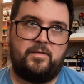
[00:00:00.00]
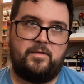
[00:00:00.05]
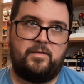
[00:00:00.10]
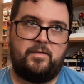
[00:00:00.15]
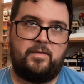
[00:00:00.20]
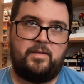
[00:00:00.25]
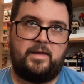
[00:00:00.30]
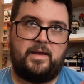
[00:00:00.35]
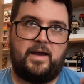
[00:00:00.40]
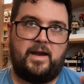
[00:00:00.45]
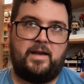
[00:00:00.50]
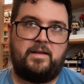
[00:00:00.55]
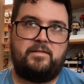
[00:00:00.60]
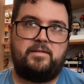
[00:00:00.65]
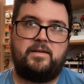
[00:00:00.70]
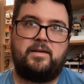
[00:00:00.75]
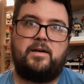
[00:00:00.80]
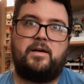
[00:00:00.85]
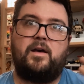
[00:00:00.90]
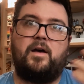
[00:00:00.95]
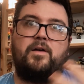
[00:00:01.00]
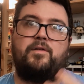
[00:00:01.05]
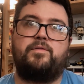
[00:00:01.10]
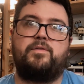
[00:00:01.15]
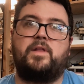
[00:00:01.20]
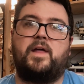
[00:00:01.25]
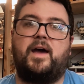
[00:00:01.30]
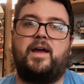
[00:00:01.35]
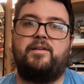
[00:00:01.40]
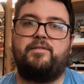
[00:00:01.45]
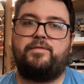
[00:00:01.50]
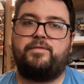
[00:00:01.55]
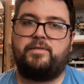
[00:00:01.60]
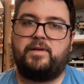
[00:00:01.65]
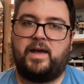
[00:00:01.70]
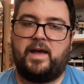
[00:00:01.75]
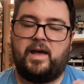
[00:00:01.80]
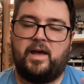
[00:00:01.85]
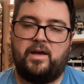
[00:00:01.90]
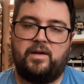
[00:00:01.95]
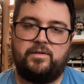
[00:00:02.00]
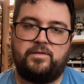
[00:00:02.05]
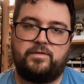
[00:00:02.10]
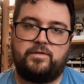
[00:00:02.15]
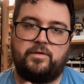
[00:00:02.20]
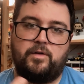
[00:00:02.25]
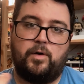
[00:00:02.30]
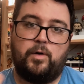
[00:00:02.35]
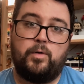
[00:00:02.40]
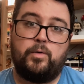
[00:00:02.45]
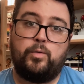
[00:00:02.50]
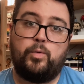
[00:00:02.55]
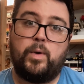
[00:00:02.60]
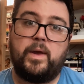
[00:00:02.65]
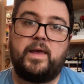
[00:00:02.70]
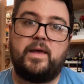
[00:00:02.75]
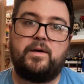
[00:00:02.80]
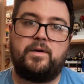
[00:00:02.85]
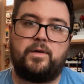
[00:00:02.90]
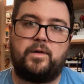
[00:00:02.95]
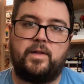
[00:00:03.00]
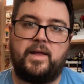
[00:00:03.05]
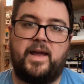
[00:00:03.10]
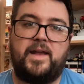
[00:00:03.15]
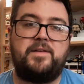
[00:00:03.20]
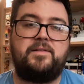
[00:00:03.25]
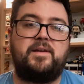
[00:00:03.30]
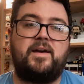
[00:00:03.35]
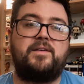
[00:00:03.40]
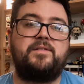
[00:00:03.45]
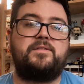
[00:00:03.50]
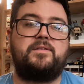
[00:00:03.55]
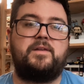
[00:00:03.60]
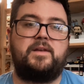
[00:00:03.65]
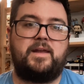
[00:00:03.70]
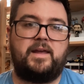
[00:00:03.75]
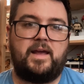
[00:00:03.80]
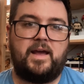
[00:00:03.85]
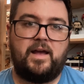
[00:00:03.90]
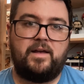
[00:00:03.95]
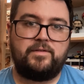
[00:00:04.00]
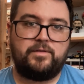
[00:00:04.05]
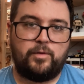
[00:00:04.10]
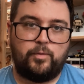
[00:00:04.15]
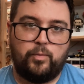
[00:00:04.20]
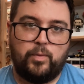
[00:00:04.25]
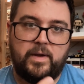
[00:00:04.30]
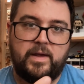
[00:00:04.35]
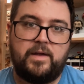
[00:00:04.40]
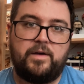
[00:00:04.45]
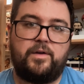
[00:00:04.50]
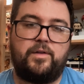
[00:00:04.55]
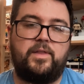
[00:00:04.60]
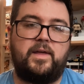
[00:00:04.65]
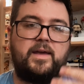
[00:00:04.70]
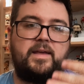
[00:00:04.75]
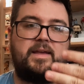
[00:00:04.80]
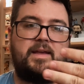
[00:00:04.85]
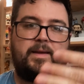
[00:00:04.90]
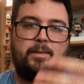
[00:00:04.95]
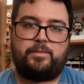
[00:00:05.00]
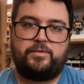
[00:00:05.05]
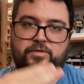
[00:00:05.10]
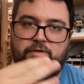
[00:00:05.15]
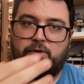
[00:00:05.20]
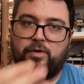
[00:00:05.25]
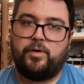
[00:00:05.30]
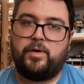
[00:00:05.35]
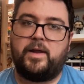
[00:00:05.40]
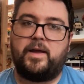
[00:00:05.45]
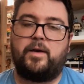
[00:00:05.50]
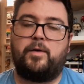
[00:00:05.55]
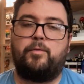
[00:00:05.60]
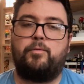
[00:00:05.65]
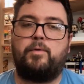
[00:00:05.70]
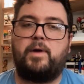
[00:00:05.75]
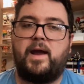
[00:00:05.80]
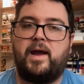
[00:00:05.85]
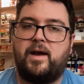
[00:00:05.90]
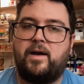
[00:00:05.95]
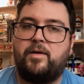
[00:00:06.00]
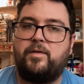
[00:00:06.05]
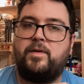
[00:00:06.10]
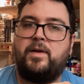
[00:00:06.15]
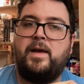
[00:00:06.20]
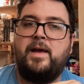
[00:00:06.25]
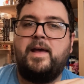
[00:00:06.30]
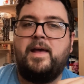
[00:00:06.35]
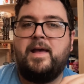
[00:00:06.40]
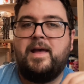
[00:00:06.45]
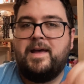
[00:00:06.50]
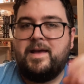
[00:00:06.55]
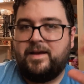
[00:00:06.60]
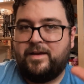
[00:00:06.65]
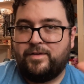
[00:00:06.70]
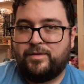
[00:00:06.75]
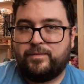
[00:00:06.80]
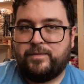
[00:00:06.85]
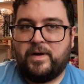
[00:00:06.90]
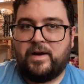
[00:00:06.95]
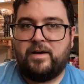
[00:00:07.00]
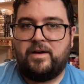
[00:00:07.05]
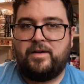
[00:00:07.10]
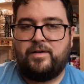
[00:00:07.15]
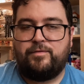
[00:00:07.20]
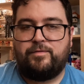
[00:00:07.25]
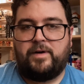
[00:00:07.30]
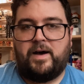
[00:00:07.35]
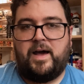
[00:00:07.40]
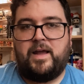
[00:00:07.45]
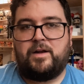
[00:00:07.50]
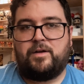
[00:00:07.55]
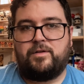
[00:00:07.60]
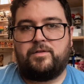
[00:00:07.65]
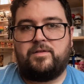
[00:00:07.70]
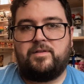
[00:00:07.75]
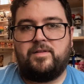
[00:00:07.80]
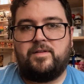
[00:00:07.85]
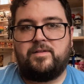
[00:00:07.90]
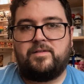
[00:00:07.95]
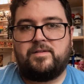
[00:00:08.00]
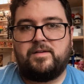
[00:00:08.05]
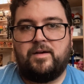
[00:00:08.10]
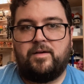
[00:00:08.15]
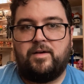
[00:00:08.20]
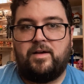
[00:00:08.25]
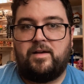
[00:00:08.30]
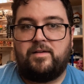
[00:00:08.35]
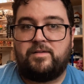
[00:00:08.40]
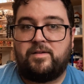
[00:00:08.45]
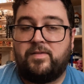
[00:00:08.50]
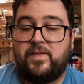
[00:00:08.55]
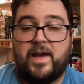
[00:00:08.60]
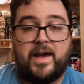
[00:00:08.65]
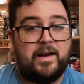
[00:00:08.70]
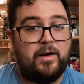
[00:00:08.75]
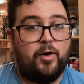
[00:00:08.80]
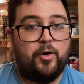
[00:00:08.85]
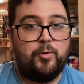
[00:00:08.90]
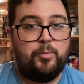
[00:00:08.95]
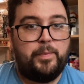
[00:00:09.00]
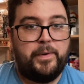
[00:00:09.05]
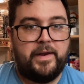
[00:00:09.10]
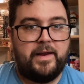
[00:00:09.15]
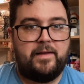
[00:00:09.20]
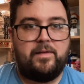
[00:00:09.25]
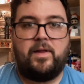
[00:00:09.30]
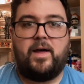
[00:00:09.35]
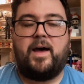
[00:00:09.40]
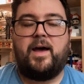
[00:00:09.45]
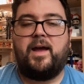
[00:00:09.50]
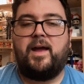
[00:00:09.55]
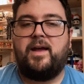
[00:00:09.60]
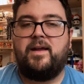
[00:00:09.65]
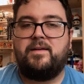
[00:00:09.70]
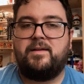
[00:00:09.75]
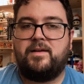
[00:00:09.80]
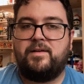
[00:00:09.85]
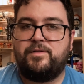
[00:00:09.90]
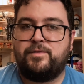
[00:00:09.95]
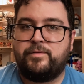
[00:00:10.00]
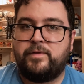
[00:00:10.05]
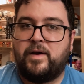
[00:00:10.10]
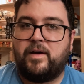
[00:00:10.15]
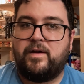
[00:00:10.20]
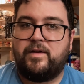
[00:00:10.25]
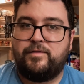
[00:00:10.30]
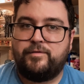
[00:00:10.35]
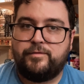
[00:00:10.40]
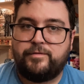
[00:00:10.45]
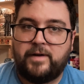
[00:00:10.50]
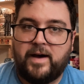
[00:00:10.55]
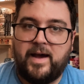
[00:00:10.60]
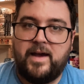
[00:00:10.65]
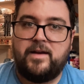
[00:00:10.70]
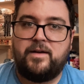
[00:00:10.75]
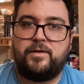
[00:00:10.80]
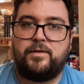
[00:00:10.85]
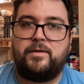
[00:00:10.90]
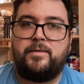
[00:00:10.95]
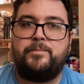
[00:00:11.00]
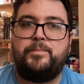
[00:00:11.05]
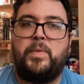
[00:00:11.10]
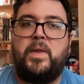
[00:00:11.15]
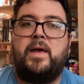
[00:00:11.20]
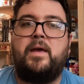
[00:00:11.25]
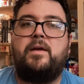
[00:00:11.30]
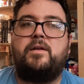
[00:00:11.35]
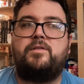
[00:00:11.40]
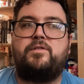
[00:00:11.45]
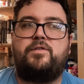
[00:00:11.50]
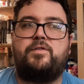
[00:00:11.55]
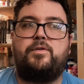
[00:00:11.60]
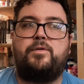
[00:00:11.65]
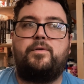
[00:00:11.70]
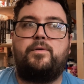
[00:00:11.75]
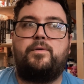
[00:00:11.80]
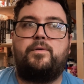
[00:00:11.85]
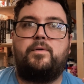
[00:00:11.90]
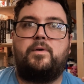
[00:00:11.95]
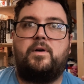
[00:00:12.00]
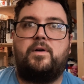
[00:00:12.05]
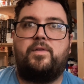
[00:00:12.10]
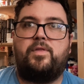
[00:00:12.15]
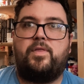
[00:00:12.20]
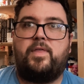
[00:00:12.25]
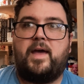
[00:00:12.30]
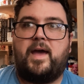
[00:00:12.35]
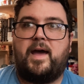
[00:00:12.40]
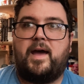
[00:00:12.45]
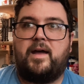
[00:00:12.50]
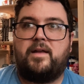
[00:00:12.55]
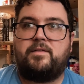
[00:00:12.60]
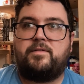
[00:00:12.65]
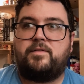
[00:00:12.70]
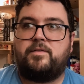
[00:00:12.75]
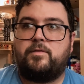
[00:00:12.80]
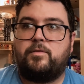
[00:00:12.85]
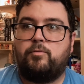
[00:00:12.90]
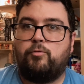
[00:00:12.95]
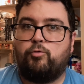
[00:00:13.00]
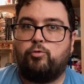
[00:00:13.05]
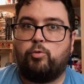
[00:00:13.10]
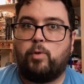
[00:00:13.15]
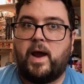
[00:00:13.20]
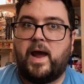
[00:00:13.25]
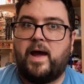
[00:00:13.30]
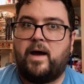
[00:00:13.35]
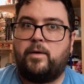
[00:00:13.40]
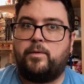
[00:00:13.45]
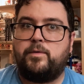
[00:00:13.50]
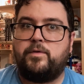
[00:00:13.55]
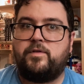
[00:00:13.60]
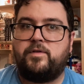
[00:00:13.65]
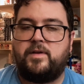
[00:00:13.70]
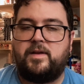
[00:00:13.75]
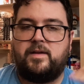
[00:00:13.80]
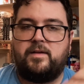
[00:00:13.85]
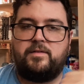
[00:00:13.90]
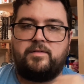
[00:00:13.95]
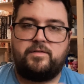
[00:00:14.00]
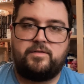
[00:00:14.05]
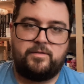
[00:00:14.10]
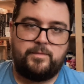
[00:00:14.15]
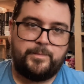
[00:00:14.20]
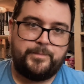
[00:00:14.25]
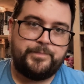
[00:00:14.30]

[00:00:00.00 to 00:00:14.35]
the idea of life as a wheel and destiny as a wheel that keeps turning around is very vital to the series. And that opening line is very vital to that roundness